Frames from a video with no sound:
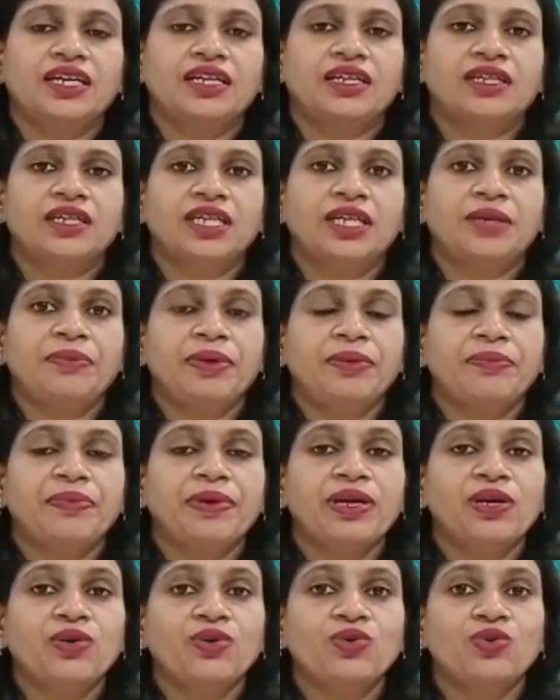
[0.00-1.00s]
in
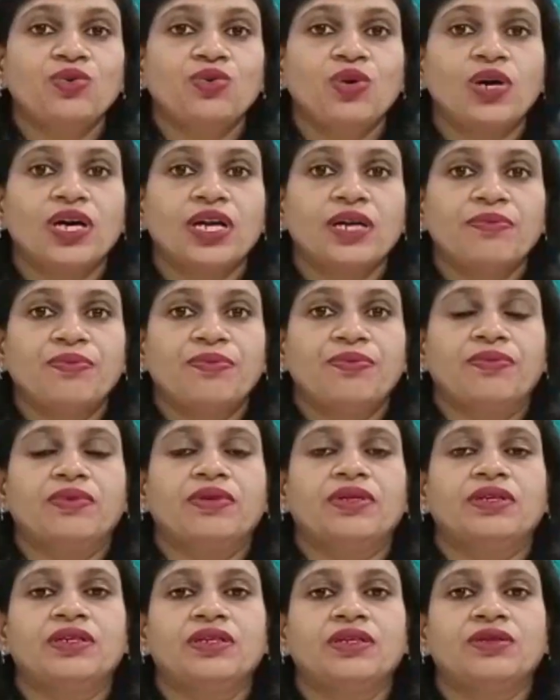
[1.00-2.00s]
people
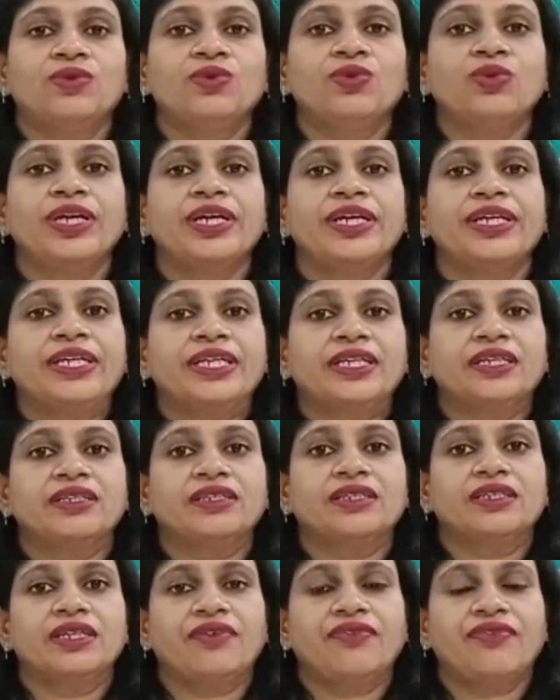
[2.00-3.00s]
who
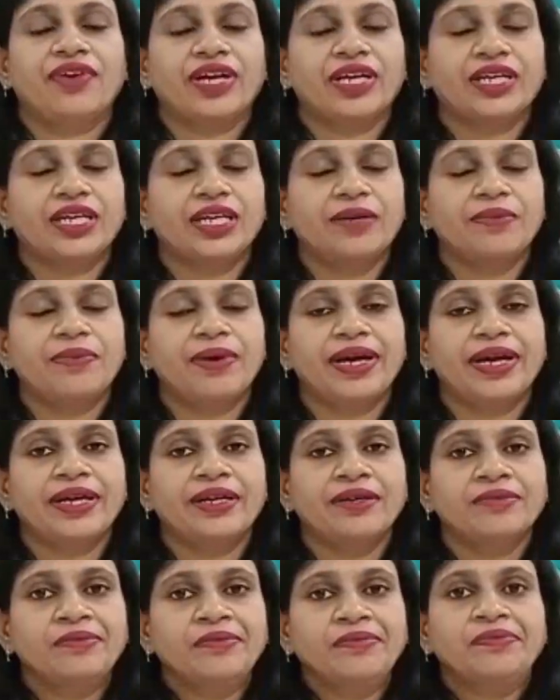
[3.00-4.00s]
get affected
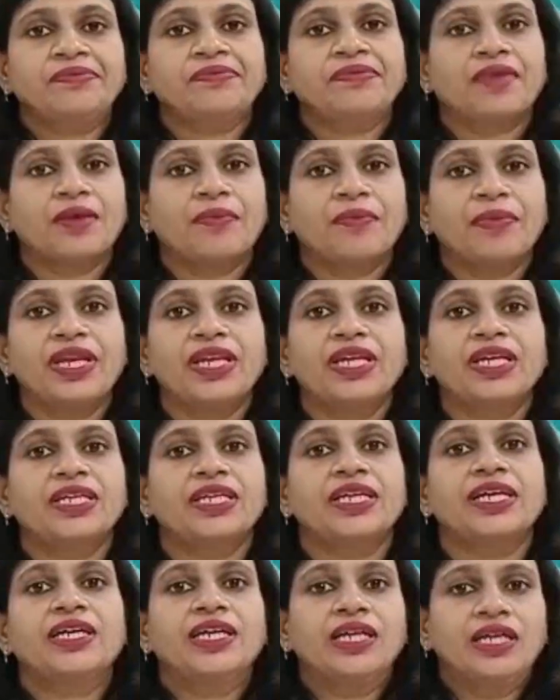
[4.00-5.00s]
by
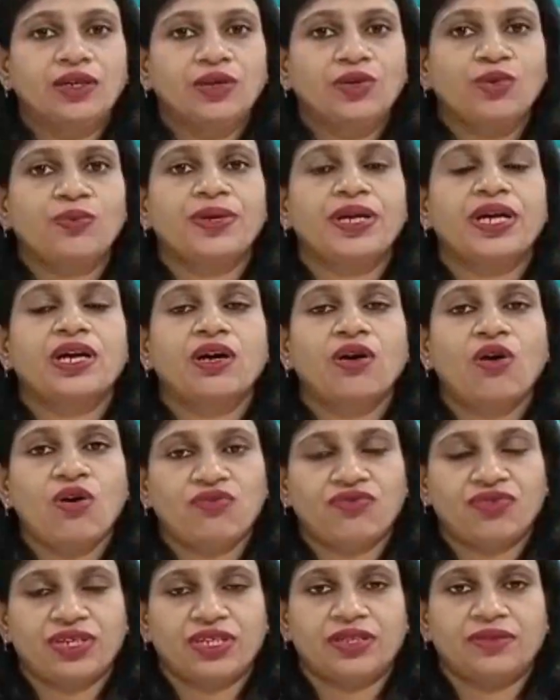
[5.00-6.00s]
Miliria rubra
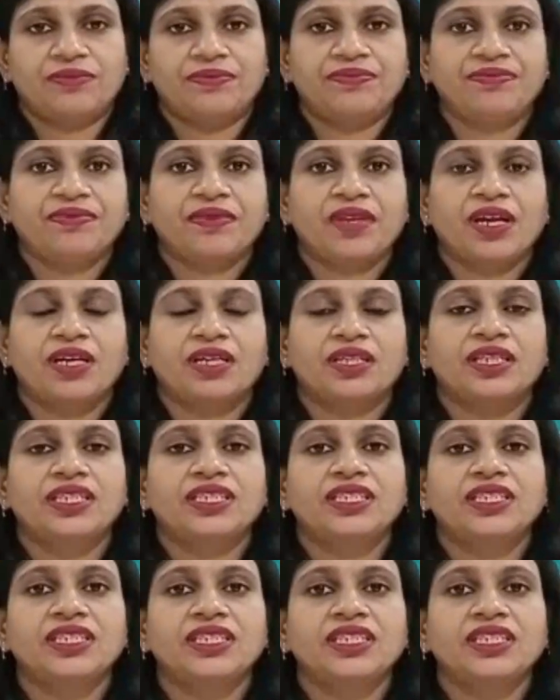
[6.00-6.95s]
often. This